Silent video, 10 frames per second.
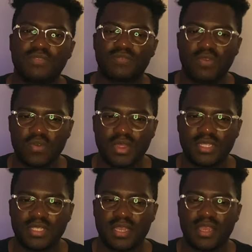of
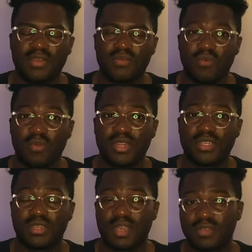coins and a warning
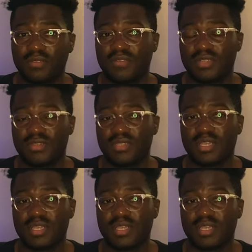to counterfeiters